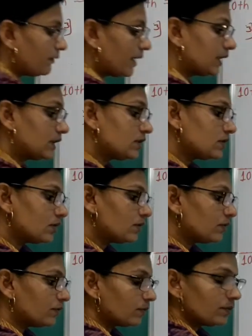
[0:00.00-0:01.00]
factors of
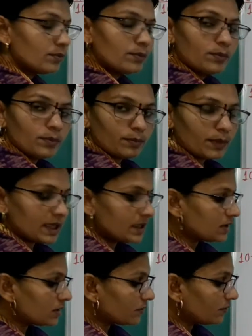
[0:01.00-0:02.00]

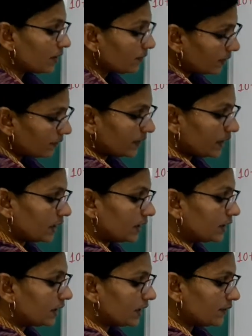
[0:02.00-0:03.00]
minus 150,
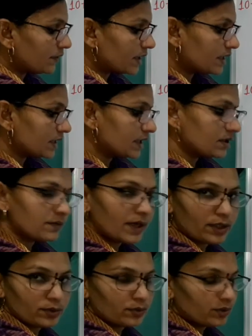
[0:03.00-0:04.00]
their difference is
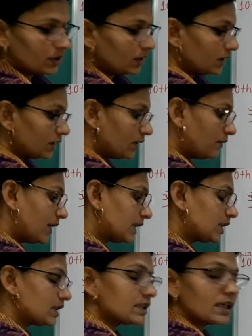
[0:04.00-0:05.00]
5. The
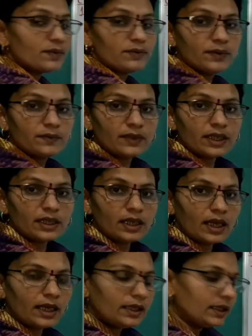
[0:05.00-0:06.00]
factors are 15
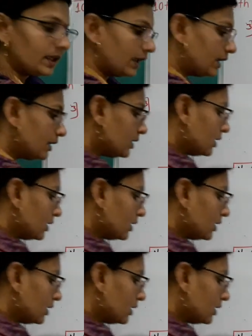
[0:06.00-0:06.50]
and 10.